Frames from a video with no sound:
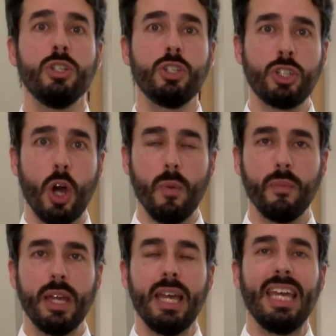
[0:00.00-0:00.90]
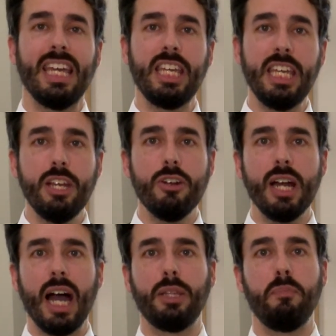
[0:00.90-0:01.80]
So,
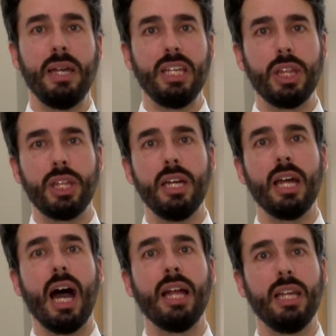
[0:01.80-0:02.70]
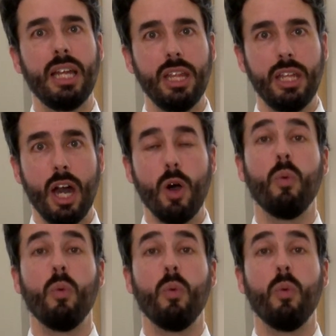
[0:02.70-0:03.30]
here at Pellicer and Heredia,